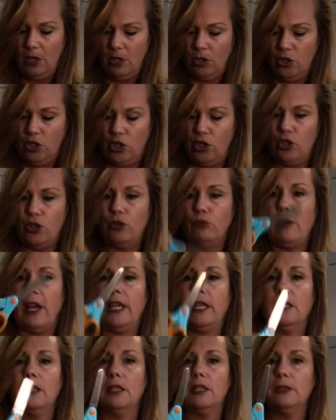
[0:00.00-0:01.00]
just your
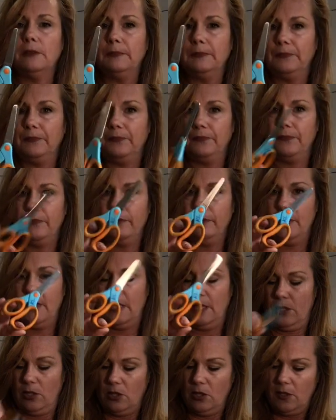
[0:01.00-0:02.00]
regular
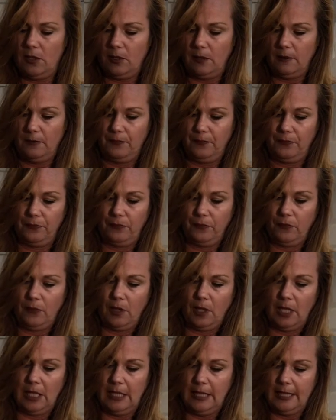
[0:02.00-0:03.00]
scissors,
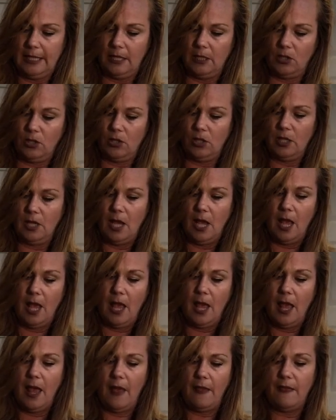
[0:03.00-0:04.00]
kid scissors.
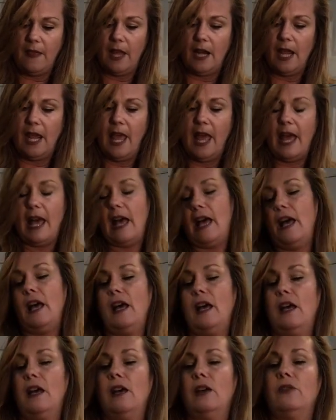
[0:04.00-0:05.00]
And then I
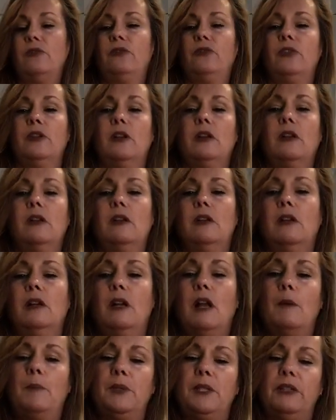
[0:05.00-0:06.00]
have a
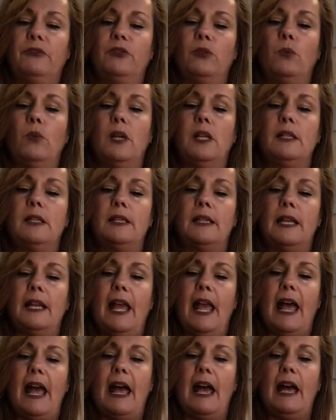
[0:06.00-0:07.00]
couple different ones that
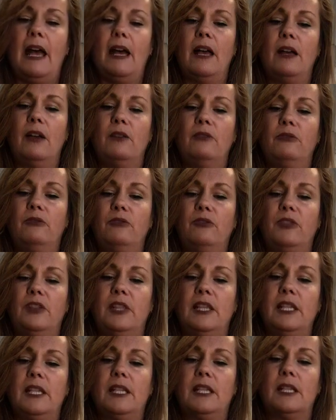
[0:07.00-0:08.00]
have
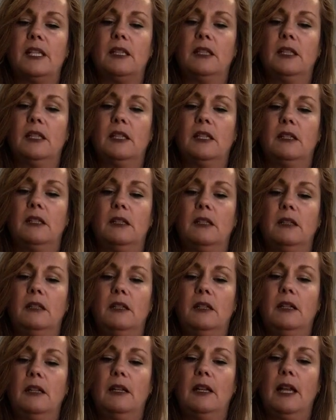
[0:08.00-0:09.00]
this little
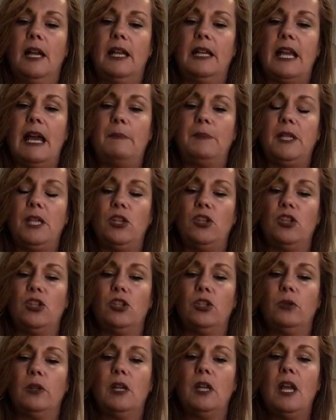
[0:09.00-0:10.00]
adaptation
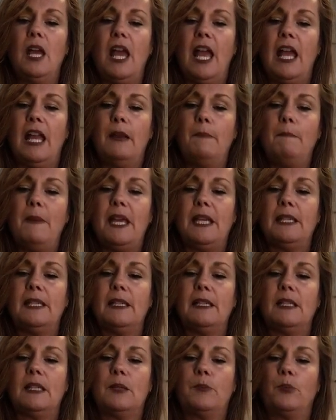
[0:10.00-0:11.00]
to it. And it makes
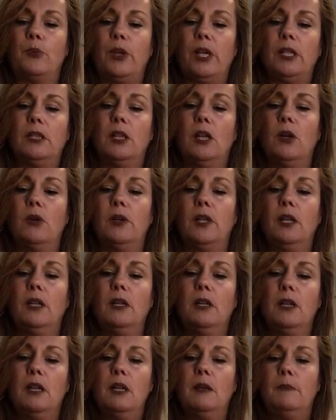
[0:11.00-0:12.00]
it
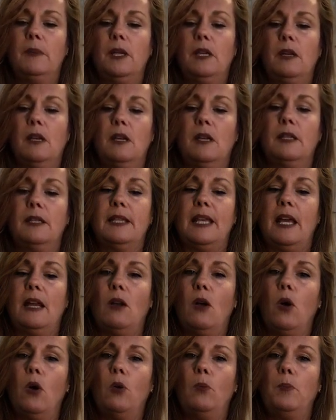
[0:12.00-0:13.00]
spring-loaded because that
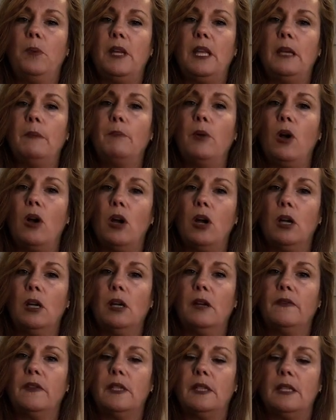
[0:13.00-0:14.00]
opening part
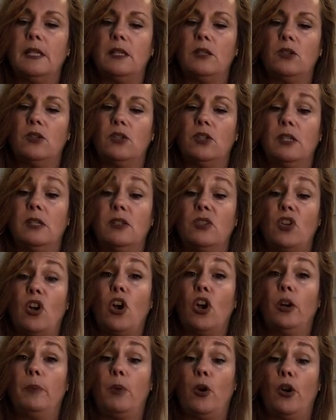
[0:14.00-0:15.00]
of the scissors is the
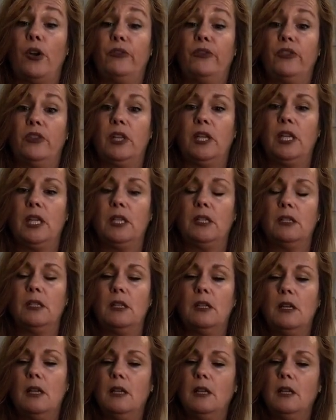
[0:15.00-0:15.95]
hard part for the kids,